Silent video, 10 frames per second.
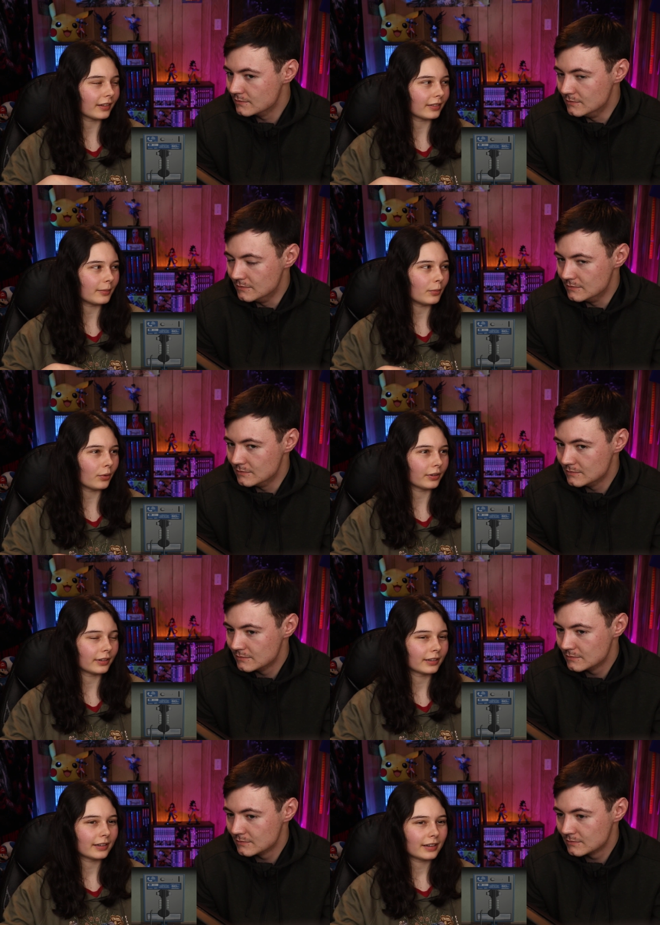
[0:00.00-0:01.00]
Speaker 1: or like mm. the
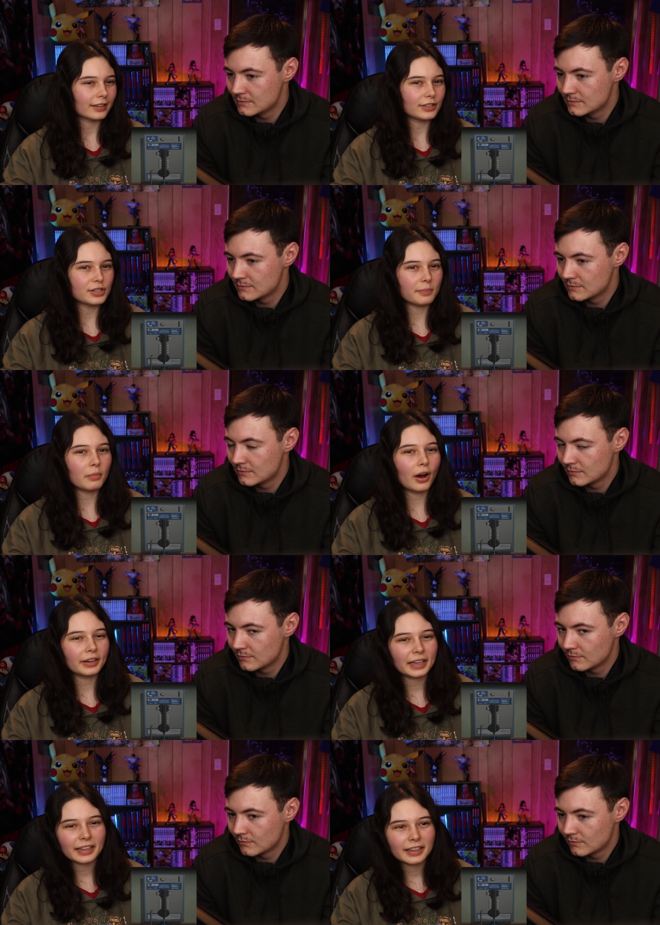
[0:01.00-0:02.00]
more
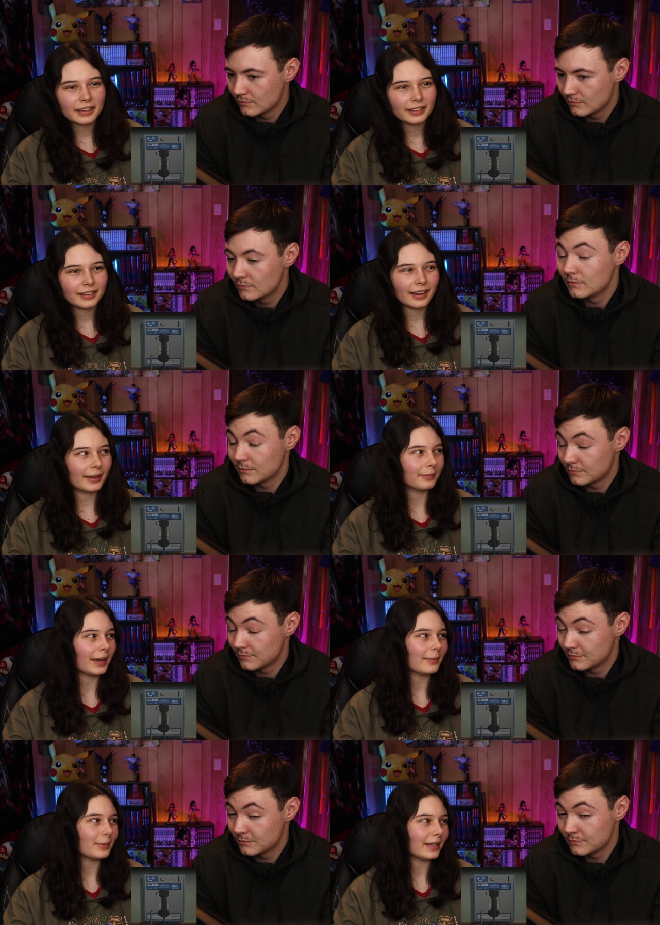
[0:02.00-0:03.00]
demonic it
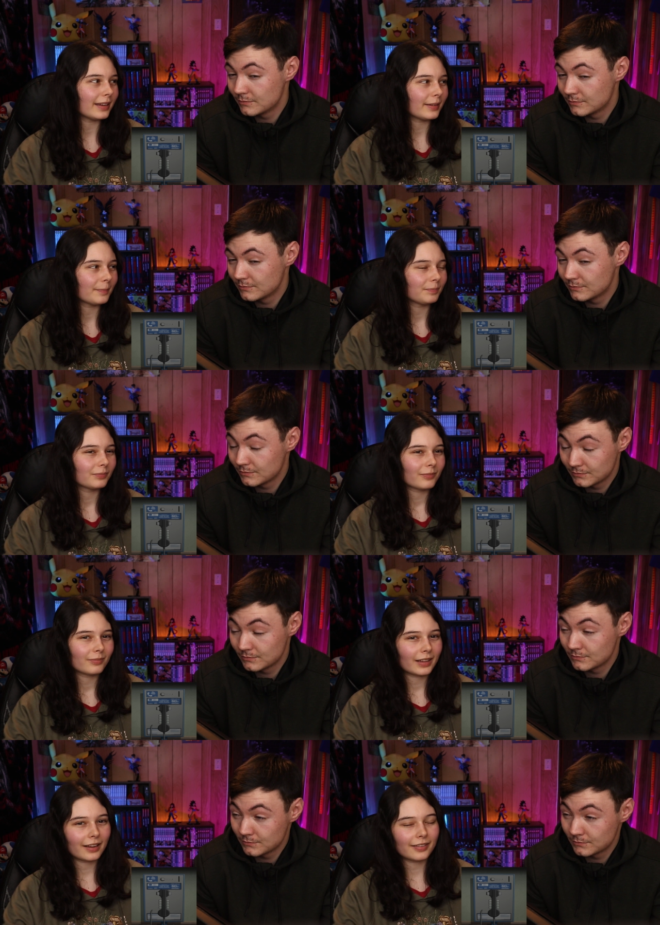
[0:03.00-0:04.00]
might be
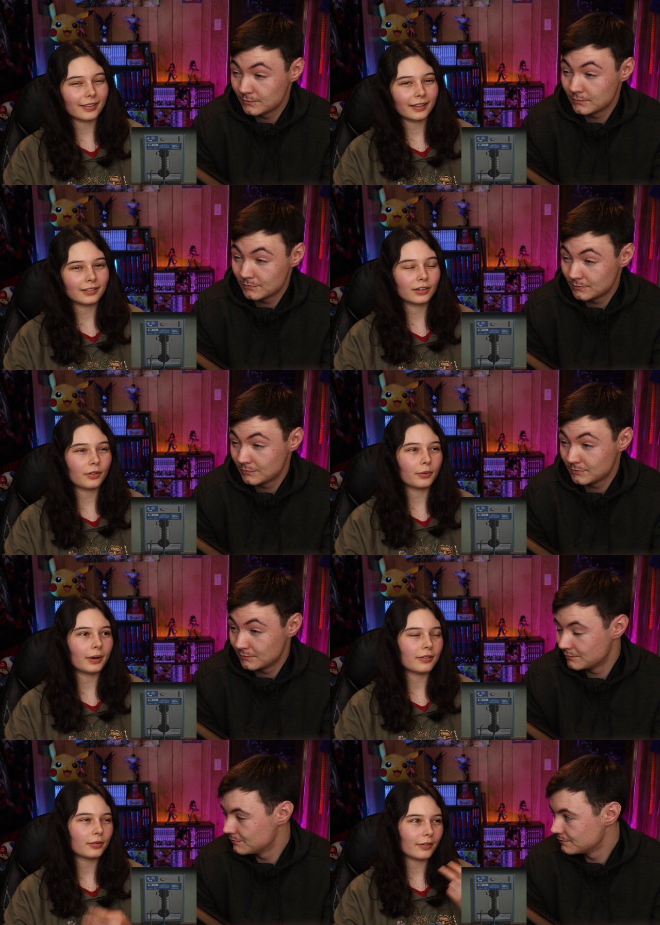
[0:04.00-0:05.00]
cuz the you know the
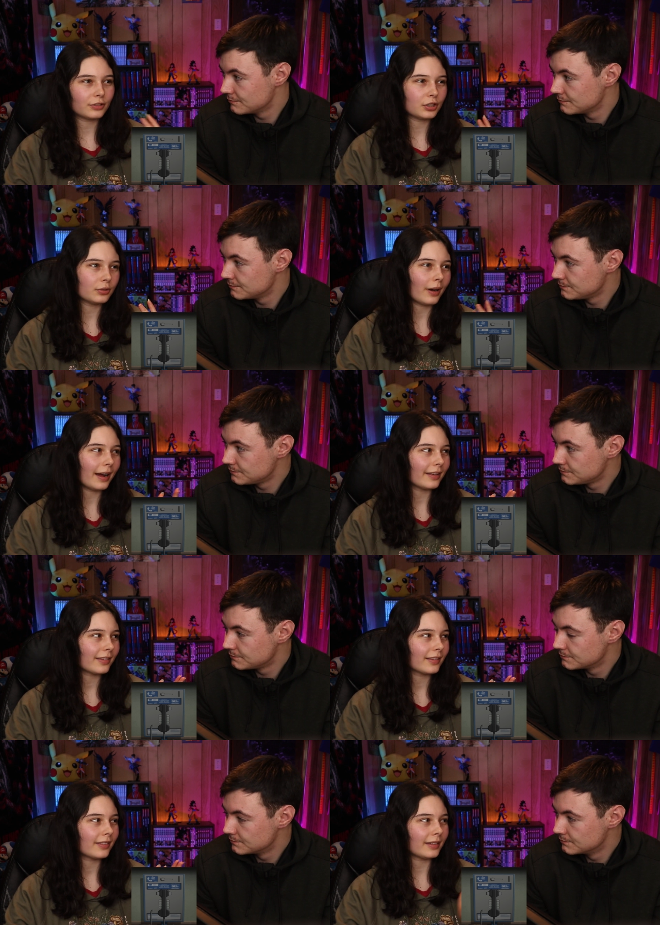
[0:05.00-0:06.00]
ones who have two
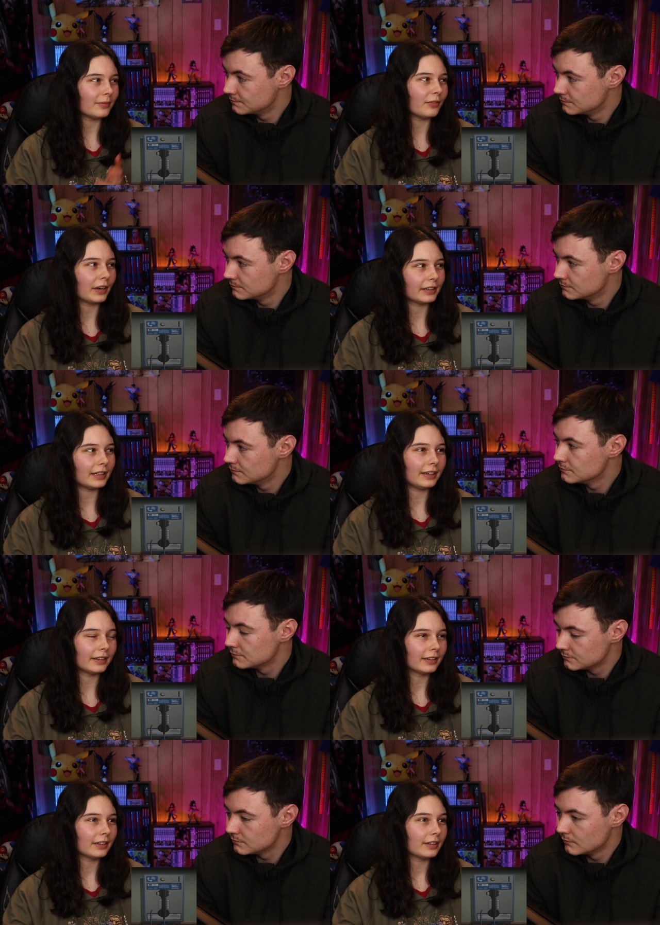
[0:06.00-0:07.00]
eyes seem
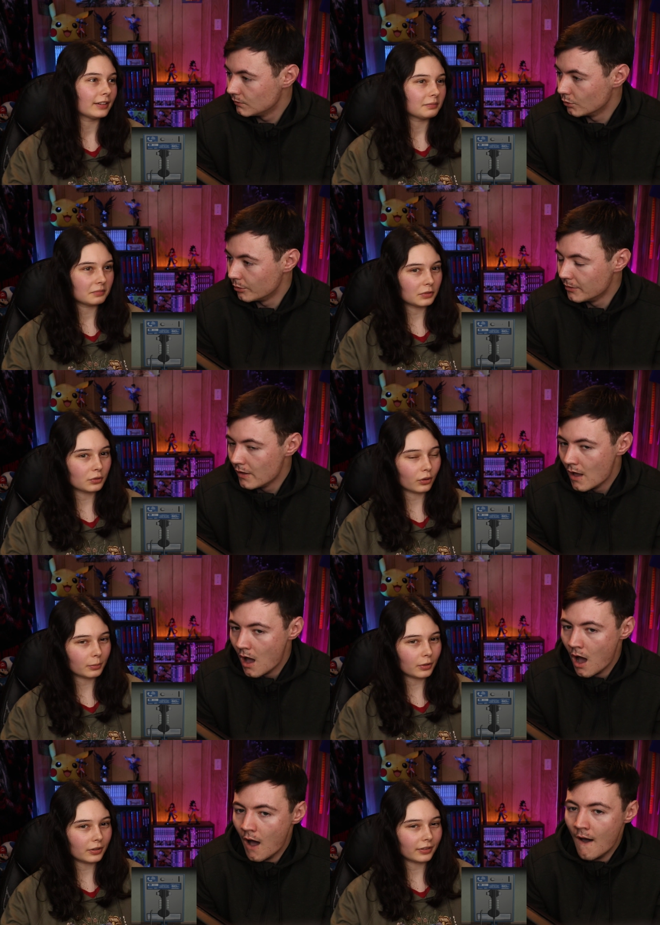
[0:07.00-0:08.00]
very normal.
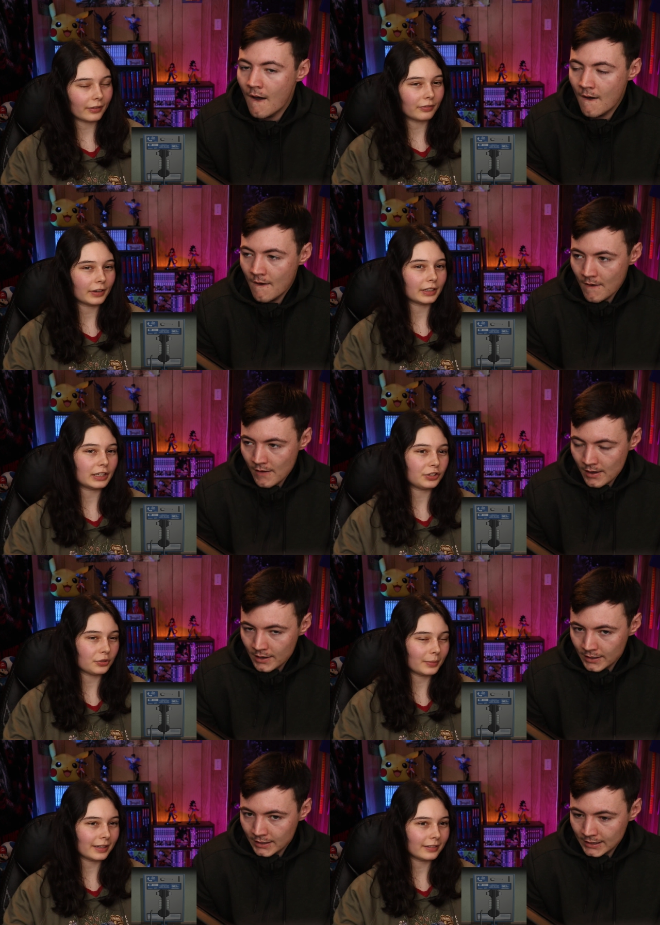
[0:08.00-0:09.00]
Normal, like very
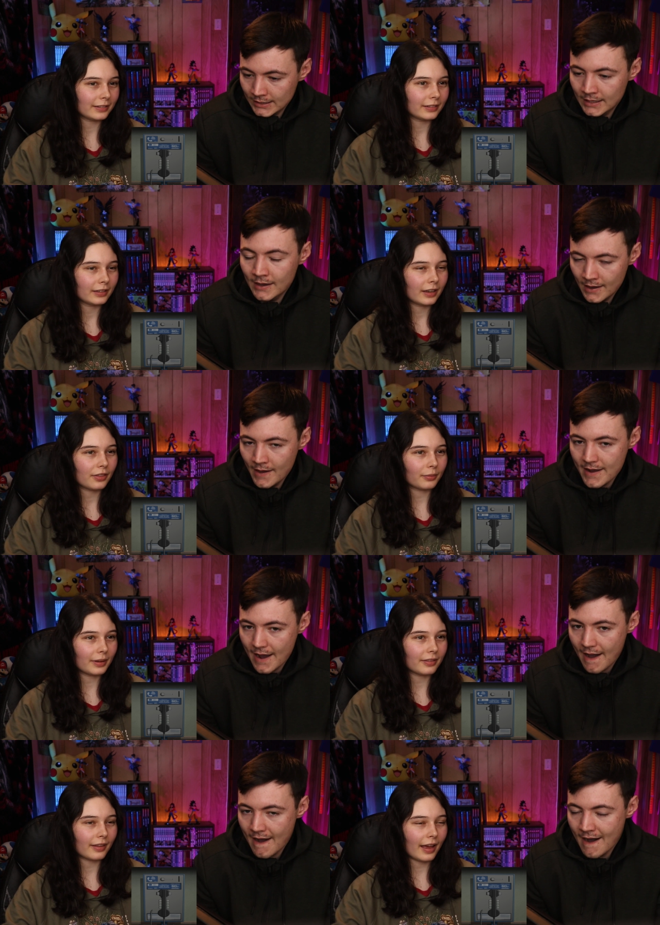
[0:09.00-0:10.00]
human. The
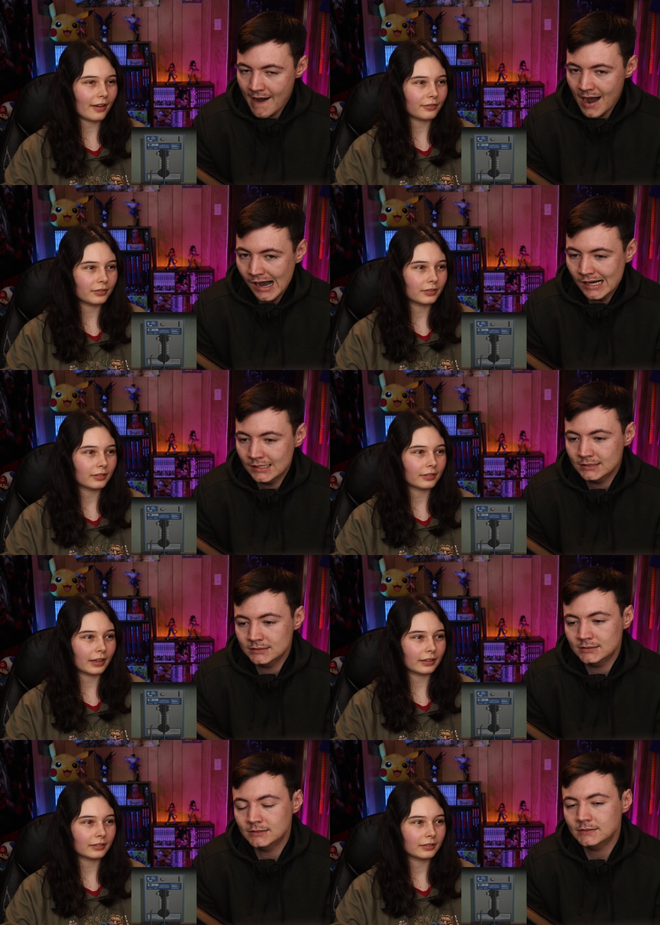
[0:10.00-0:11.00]
ones yeah. that have
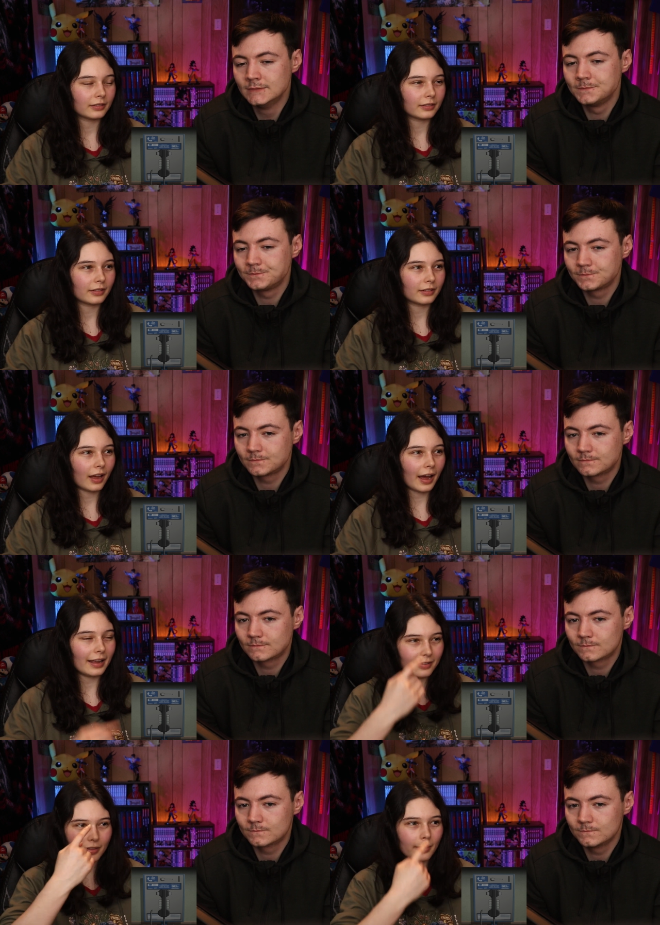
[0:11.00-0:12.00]
like
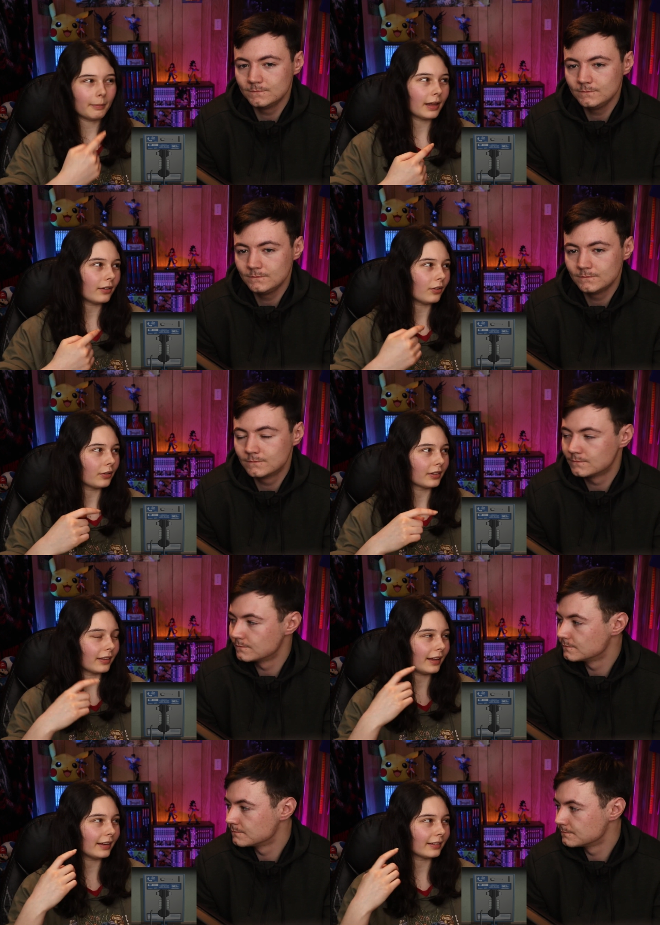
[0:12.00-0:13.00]
eyes in the middle or
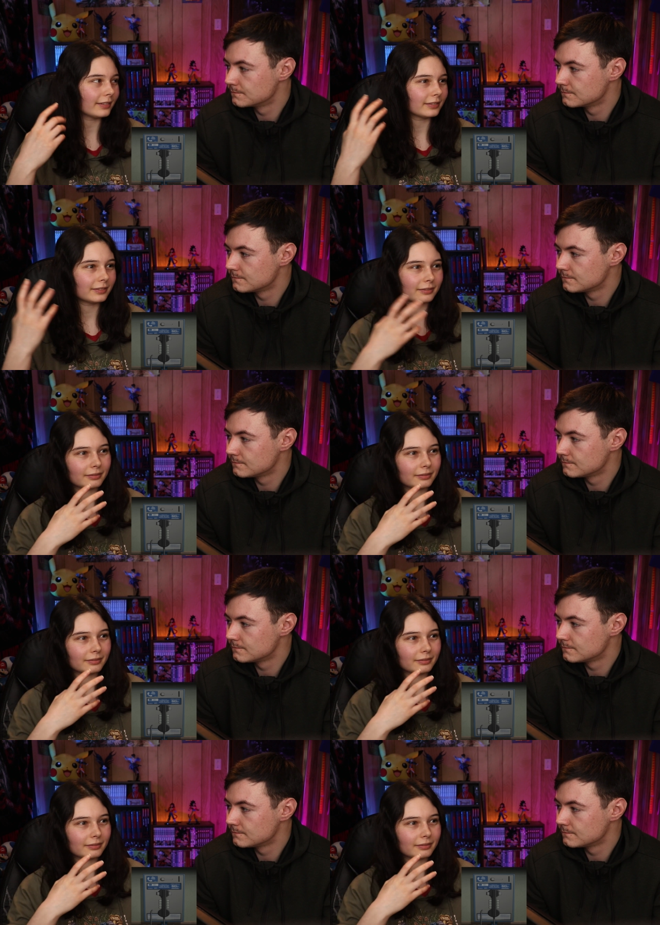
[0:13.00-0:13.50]
like